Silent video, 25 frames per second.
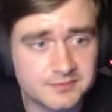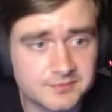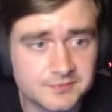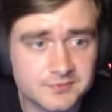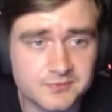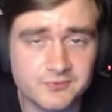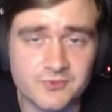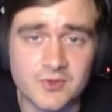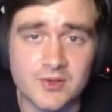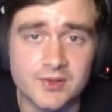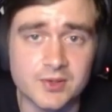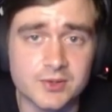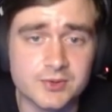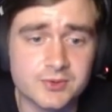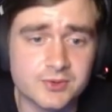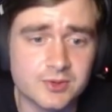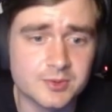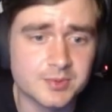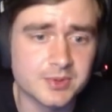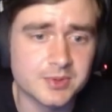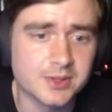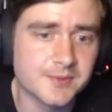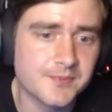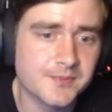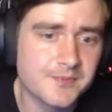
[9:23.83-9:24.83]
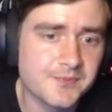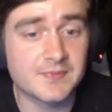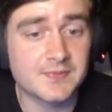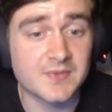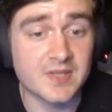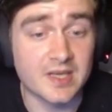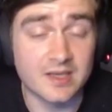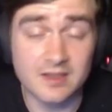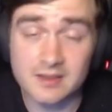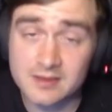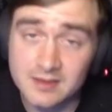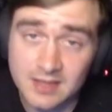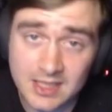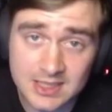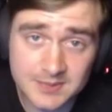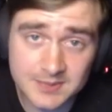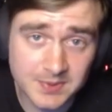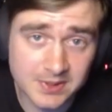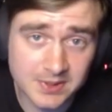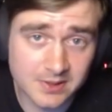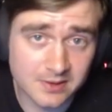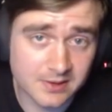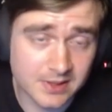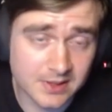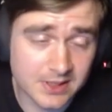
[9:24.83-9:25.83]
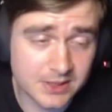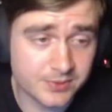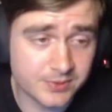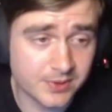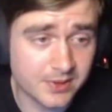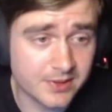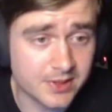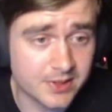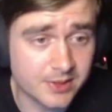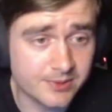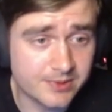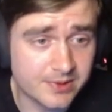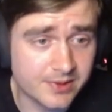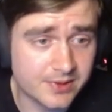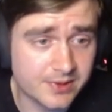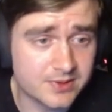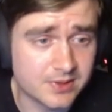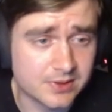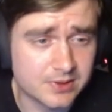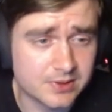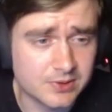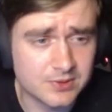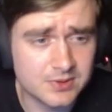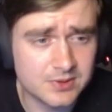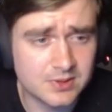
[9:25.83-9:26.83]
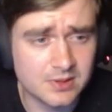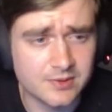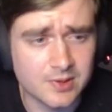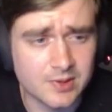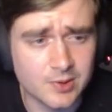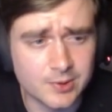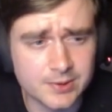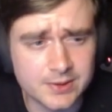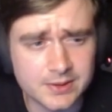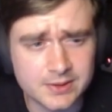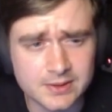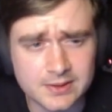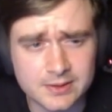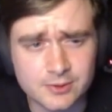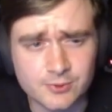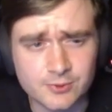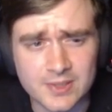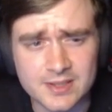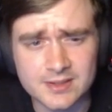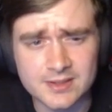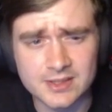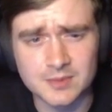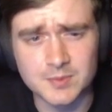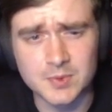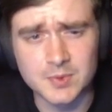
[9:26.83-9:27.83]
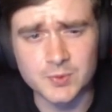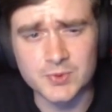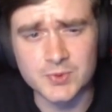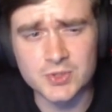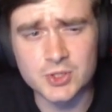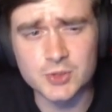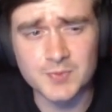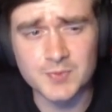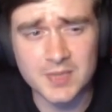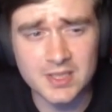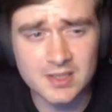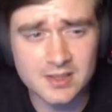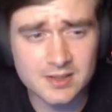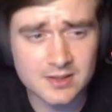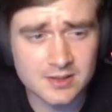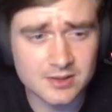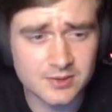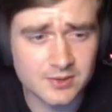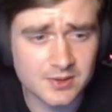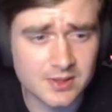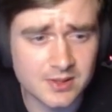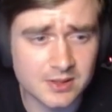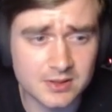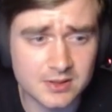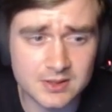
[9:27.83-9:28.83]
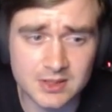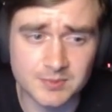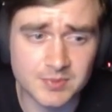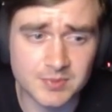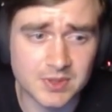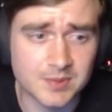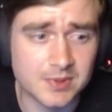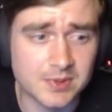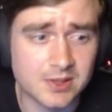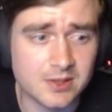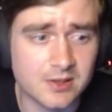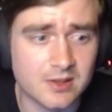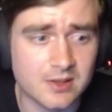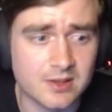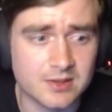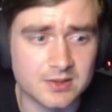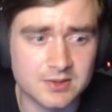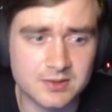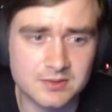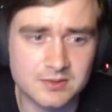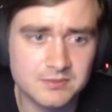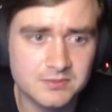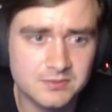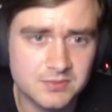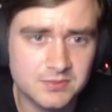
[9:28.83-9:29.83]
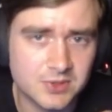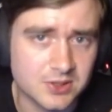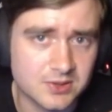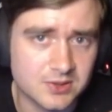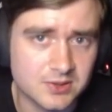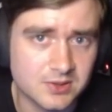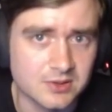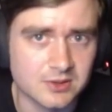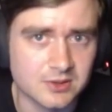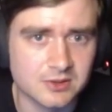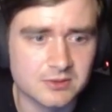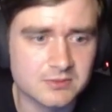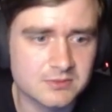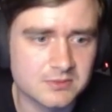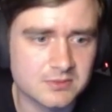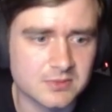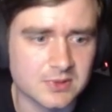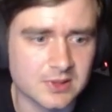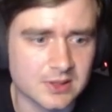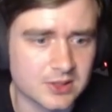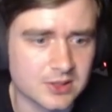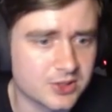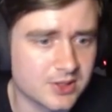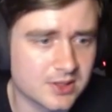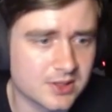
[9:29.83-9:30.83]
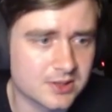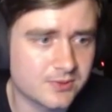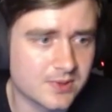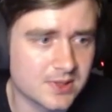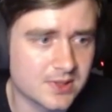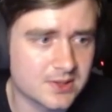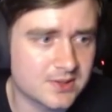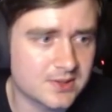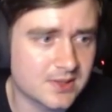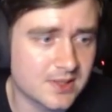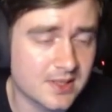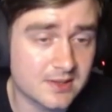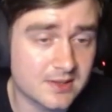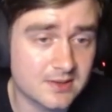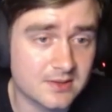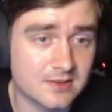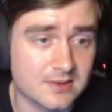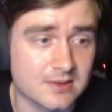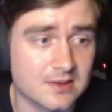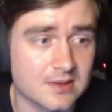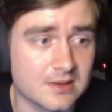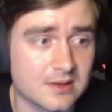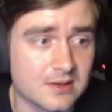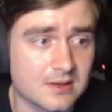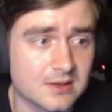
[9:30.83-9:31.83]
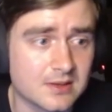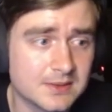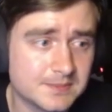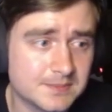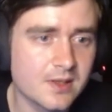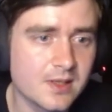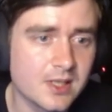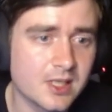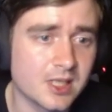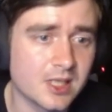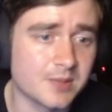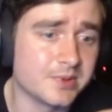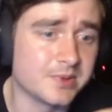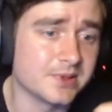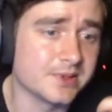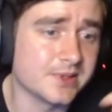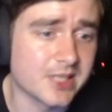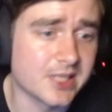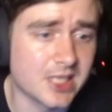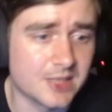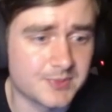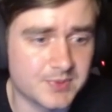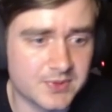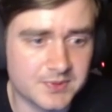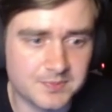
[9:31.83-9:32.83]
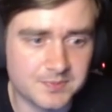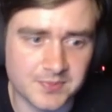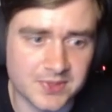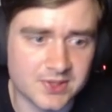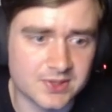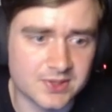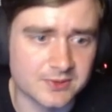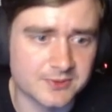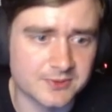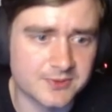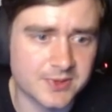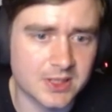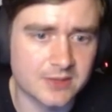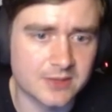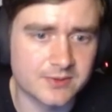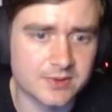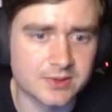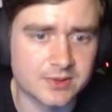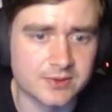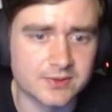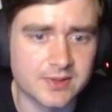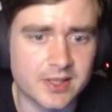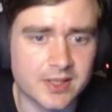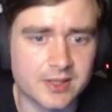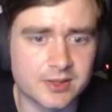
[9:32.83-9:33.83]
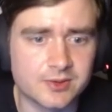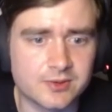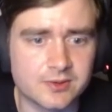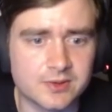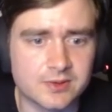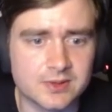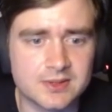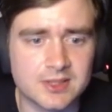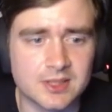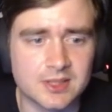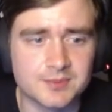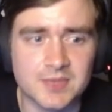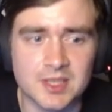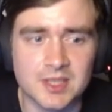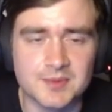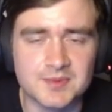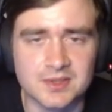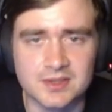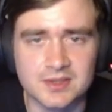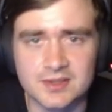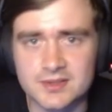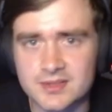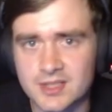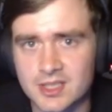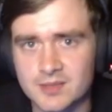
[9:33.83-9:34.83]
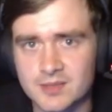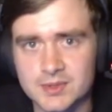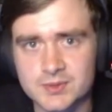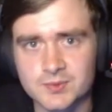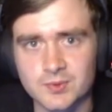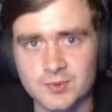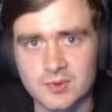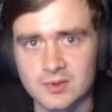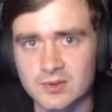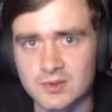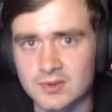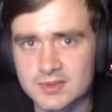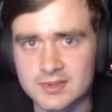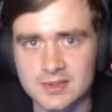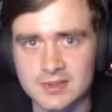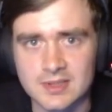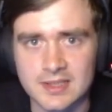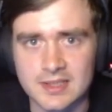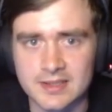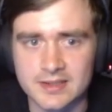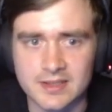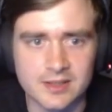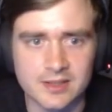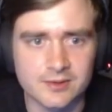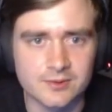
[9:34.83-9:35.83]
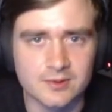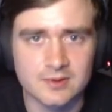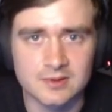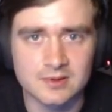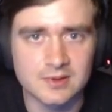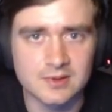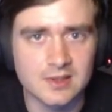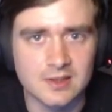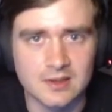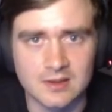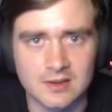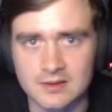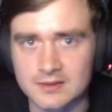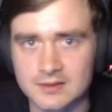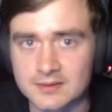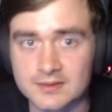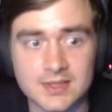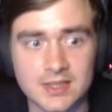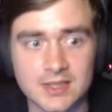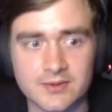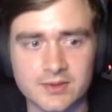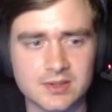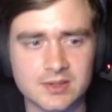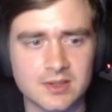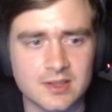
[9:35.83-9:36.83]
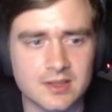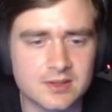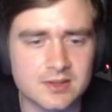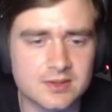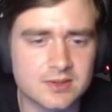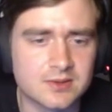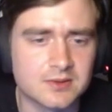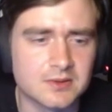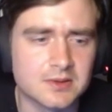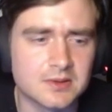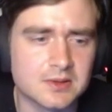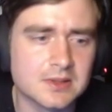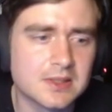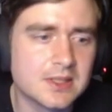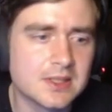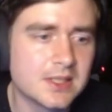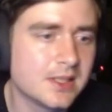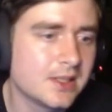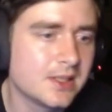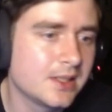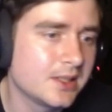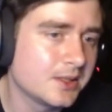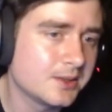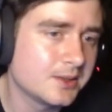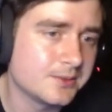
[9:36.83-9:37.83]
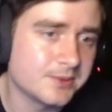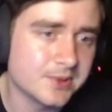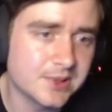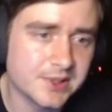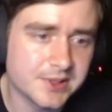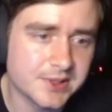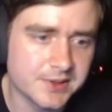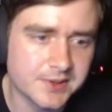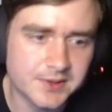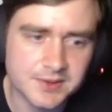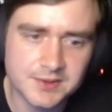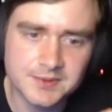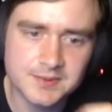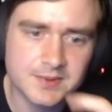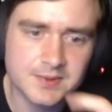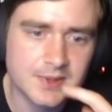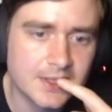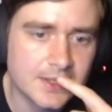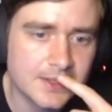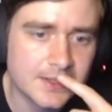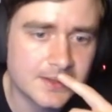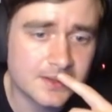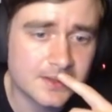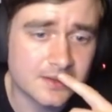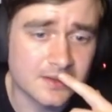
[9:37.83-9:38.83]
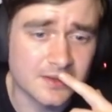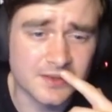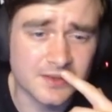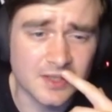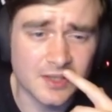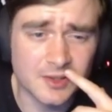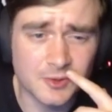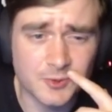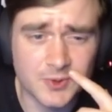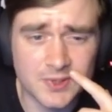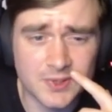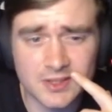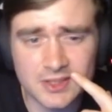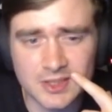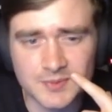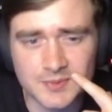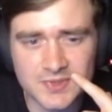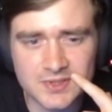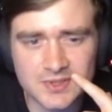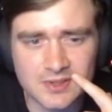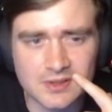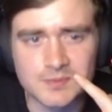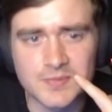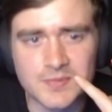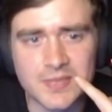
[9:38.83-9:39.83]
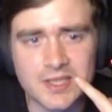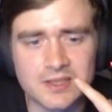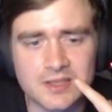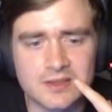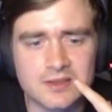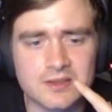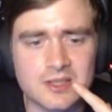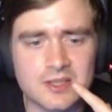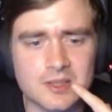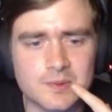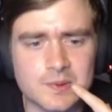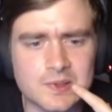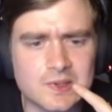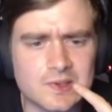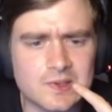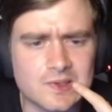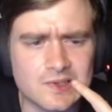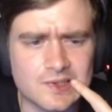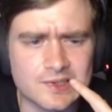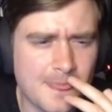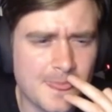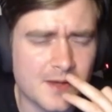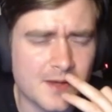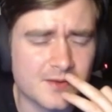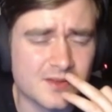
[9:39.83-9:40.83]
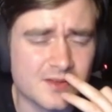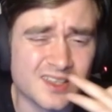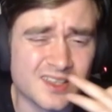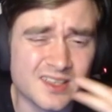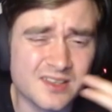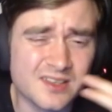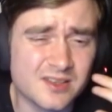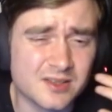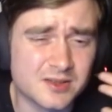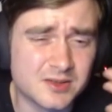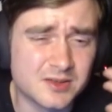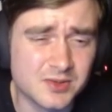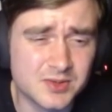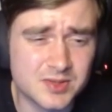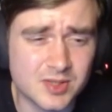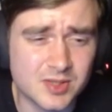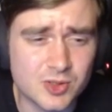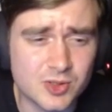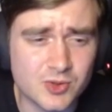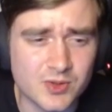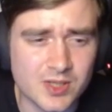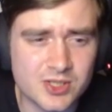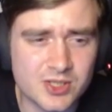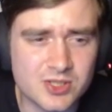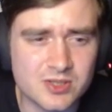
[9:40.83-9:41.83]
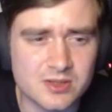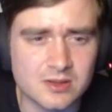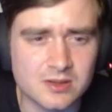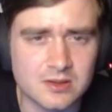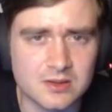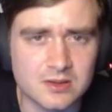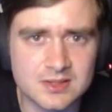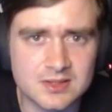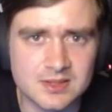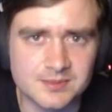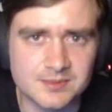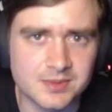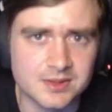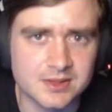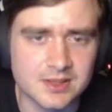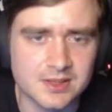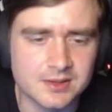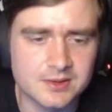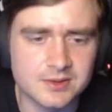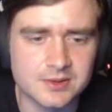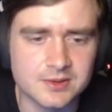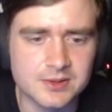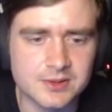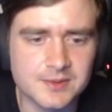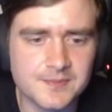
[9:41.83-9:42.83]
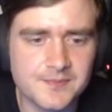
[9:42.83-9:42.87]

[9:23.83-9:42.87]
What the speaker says: Very good troop here. And at last but not least, we got Oya the Seducer, the only great demon which made it into here simply because she's good. Yeah, she has great stats. The ability helps Beast of Fire to attack into it. Sometimes it disables warlords like Angron, Karn, Savitar, and so on. Really good. The other great demons didn't make it in here because they're either too situational or simply not good.